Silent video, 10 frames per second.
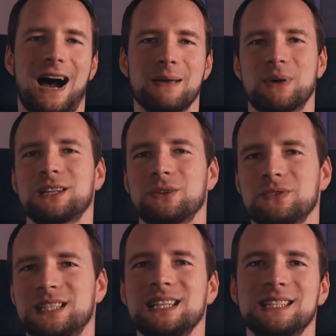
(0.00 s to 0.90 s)
I bet
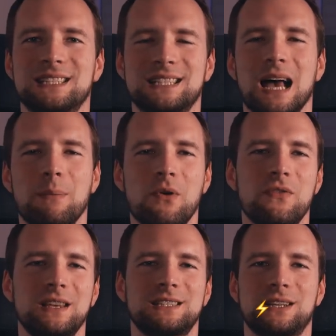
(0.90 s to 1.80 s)
you've seen some
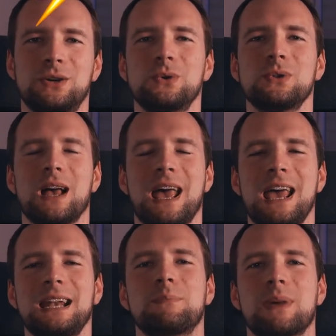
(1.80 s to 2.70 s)
of these cool
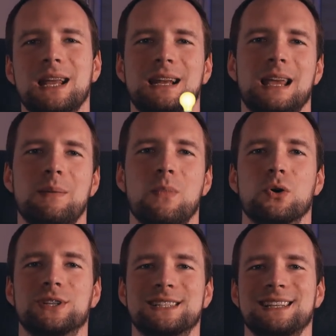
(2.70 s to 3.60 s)
animated
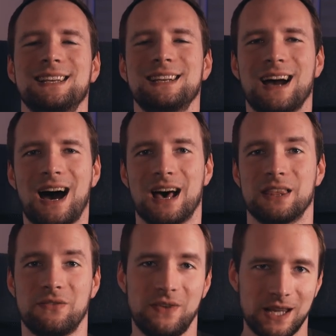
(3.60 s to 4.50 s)
emojis in
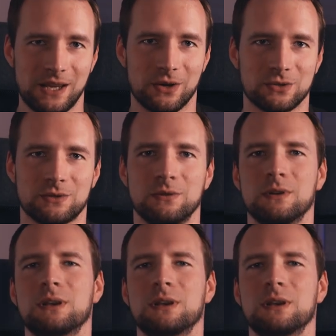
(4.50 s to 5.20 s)
other videos.